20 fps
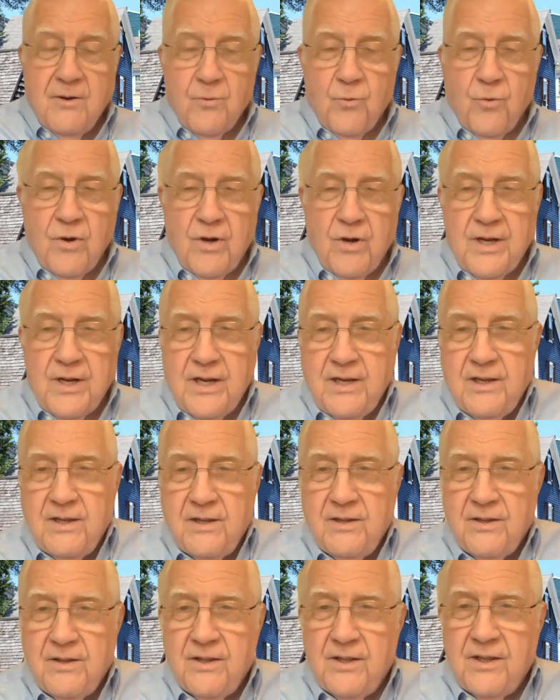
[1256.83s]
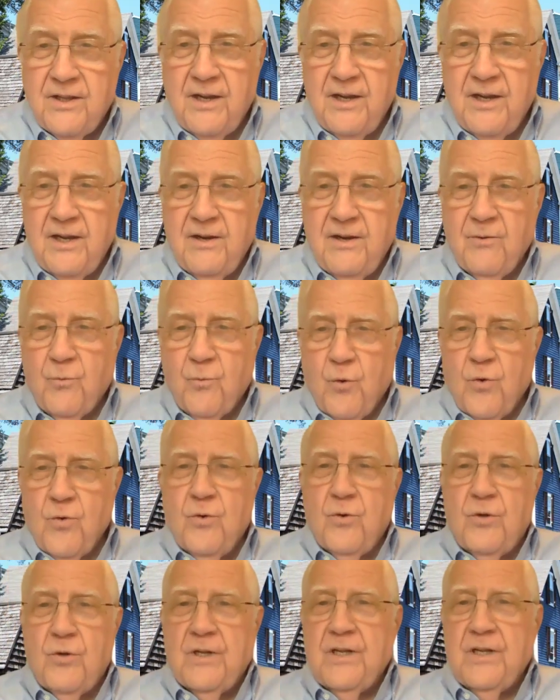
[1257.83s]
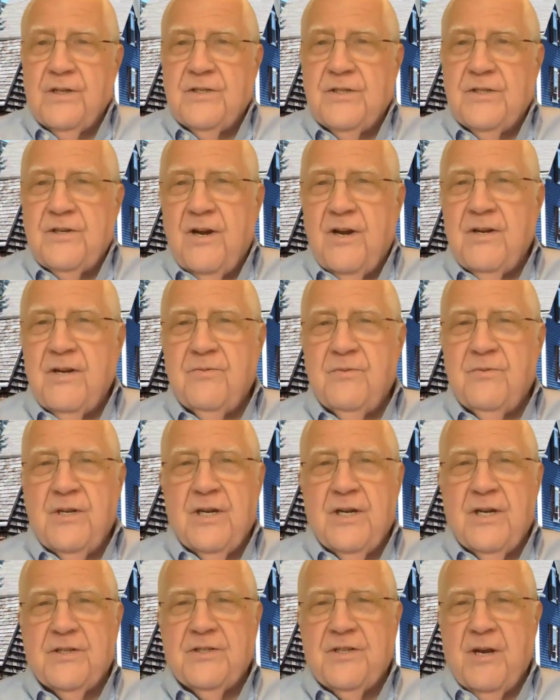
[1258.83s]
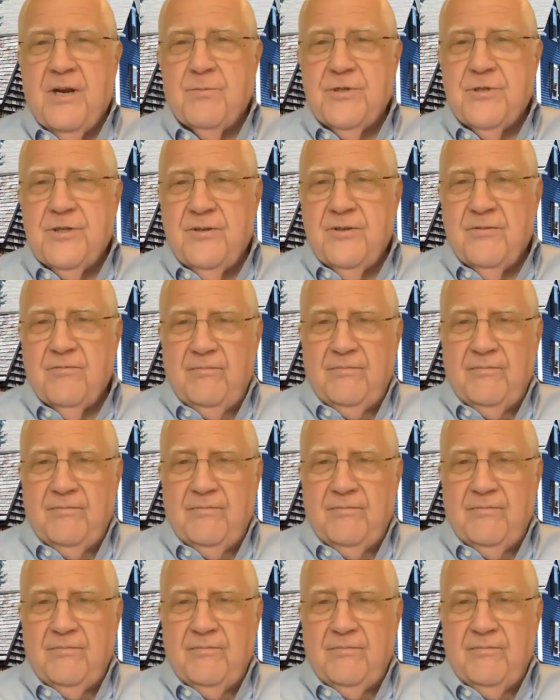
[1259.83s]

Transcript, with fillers: really the rule, it's kind of the exception.